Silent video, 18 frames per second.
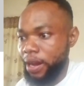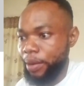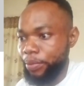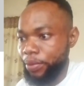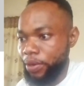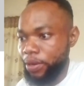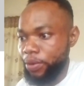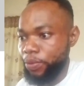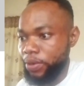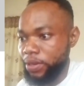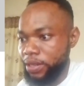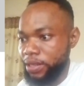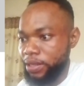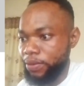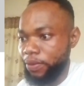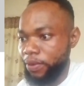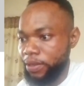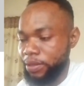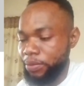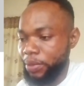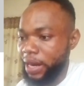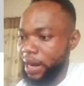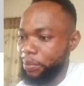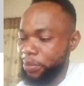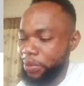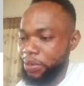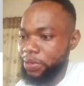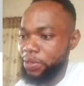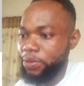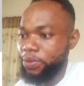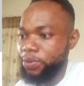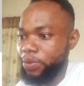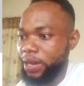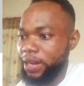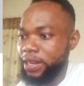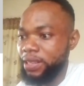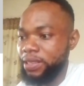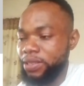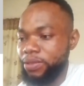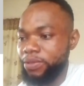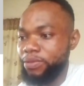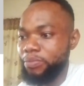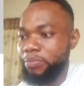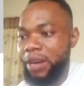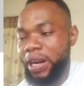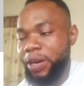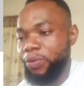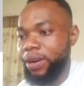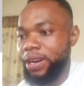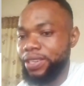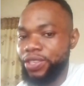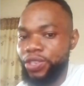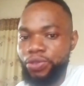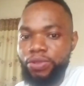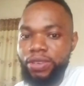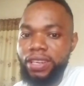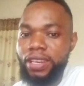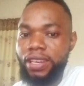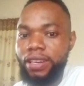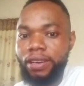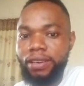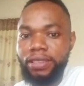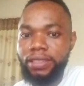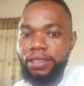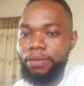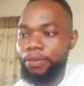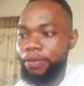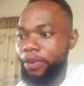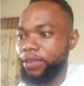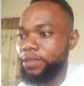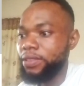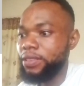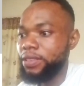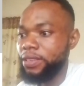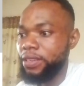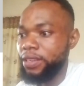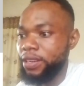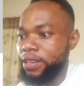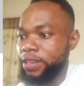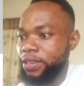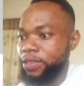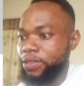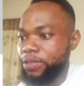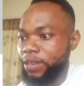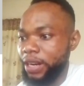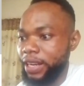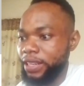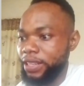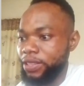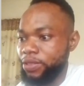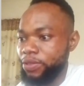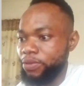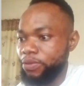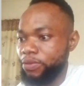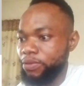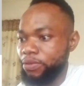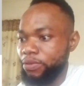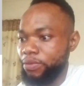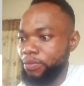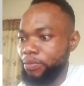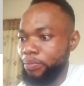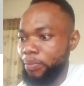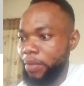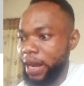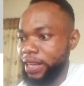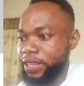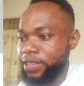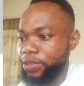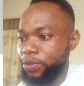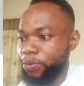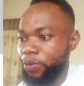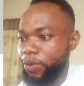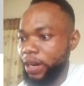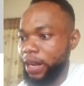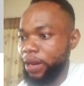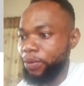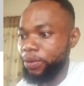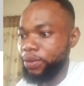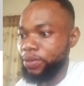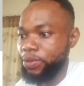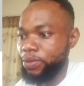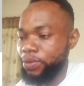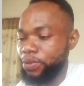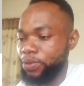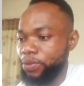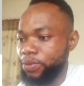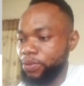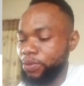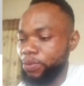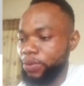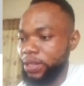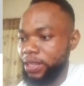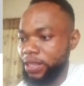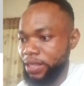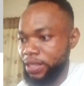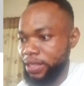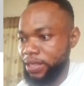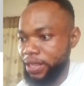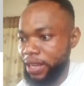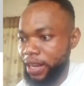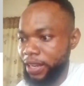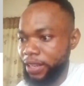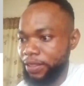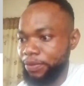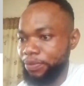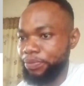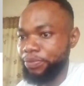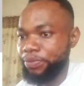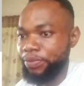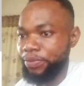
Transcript: I'm going with this font, but I'm going to do a little manual tweaking on the font so that it will match what I want to do with the design.